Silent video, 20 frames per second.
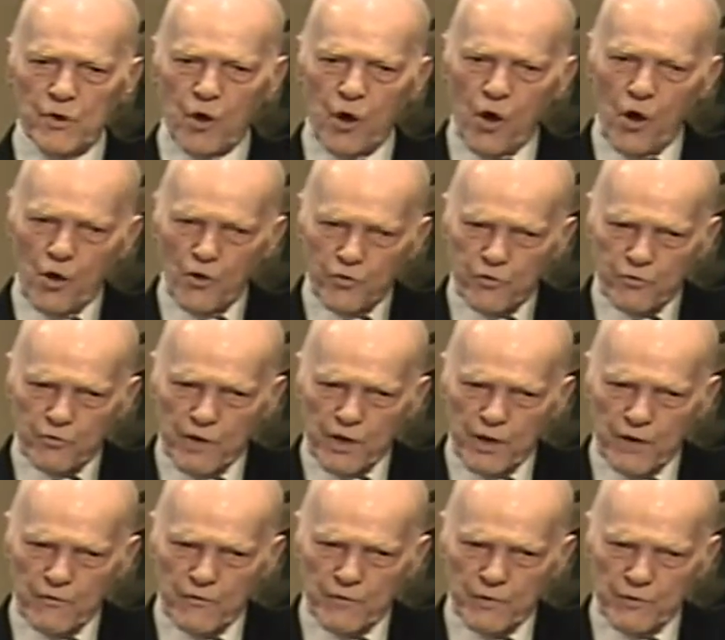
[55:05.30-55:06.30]
all
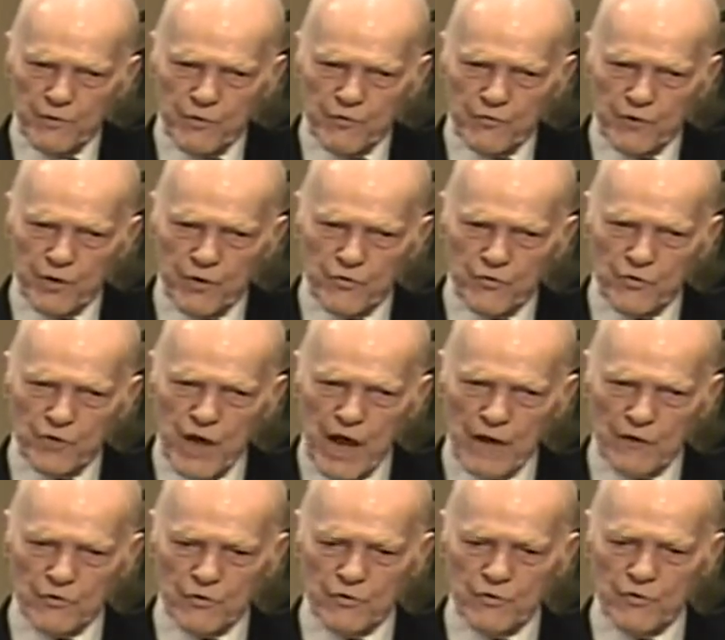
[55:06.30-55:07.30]
356
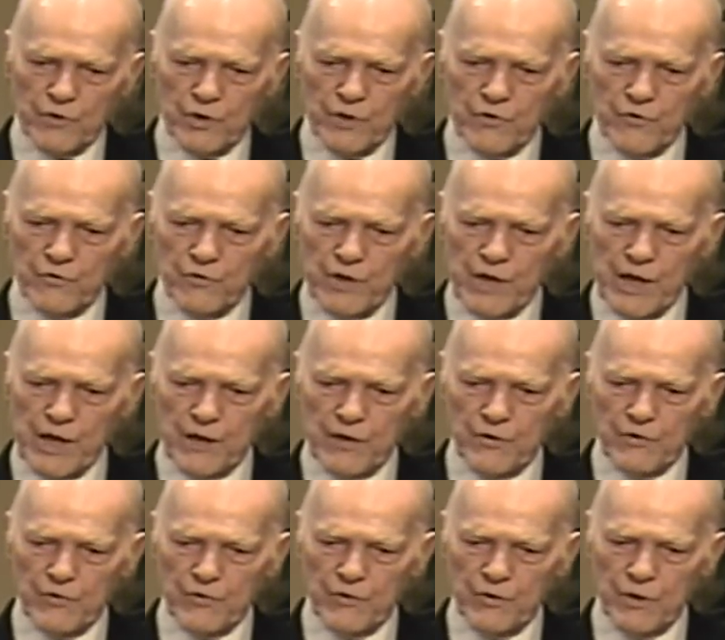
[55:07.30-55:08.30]
doctrines that are
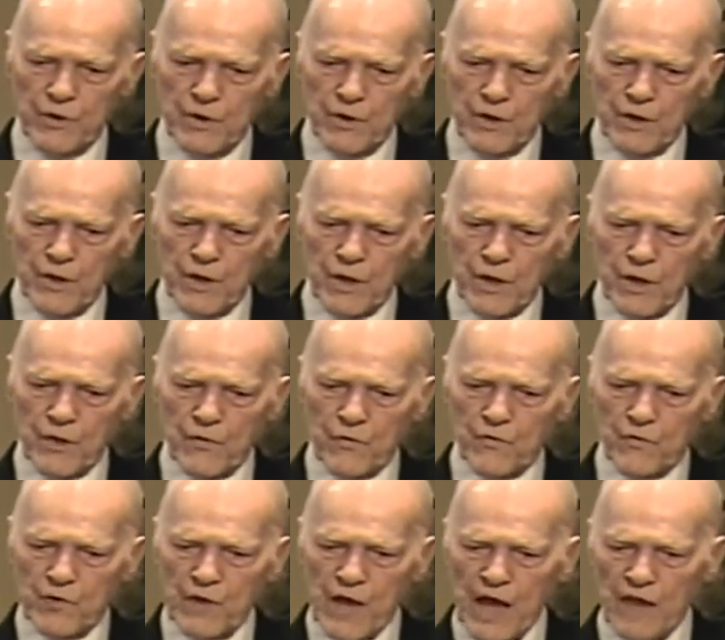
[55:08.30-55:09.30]
changed.
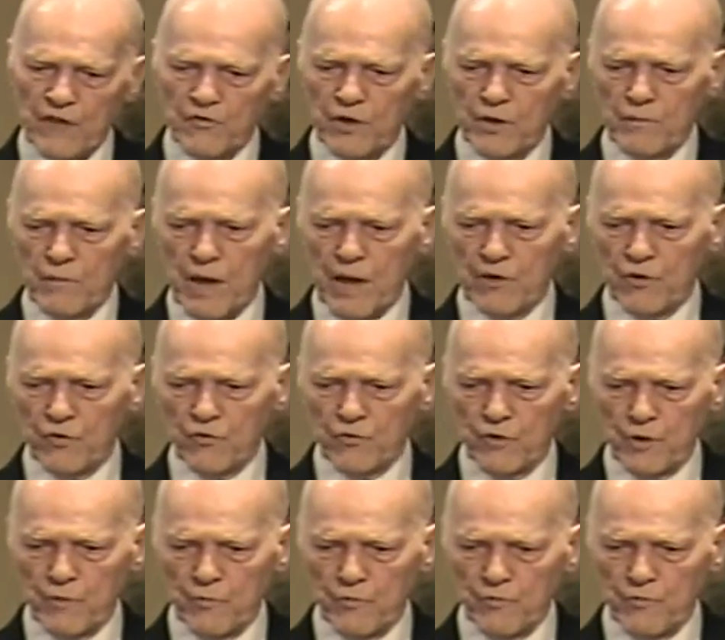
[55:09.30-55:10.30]
Gnostic
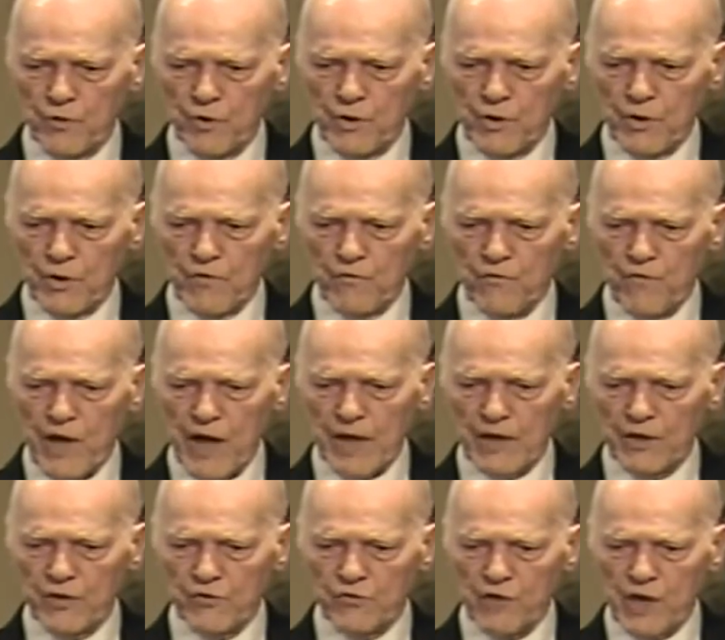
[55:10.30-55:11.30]
manuscripts,
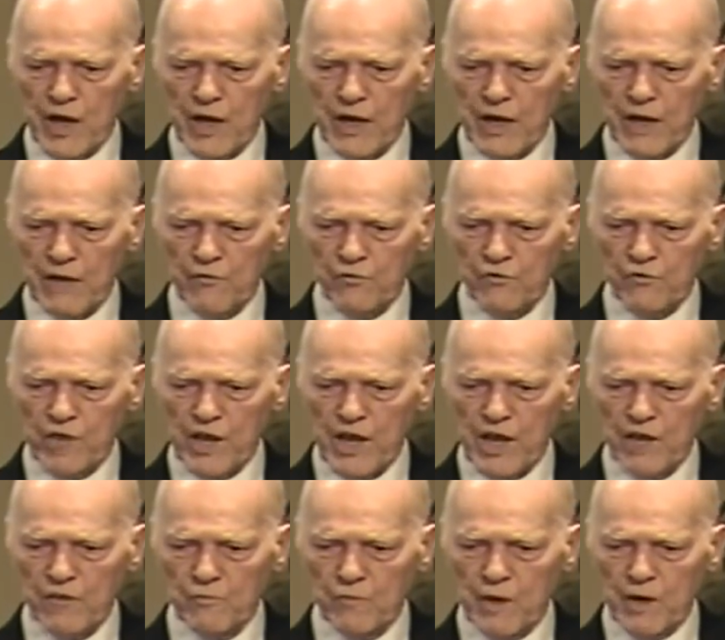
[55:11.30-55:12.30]
Vatican Sinai, have
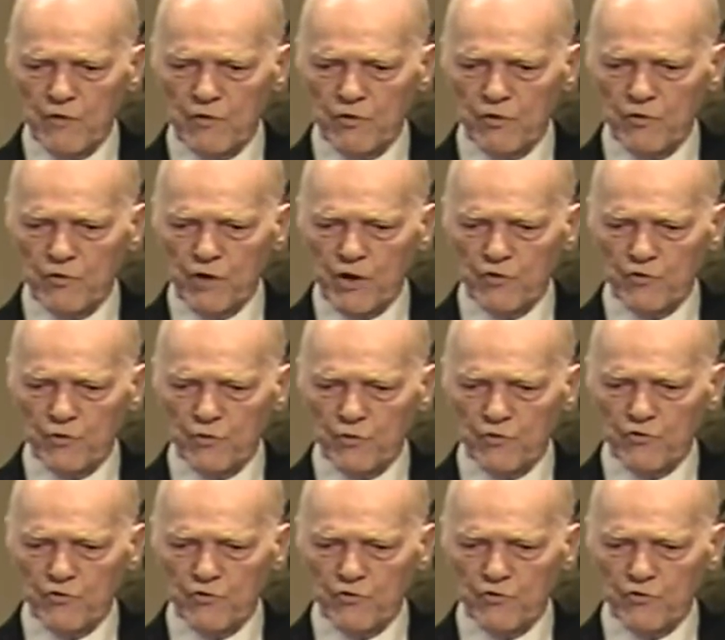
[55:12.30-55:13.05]
changed many of the traditional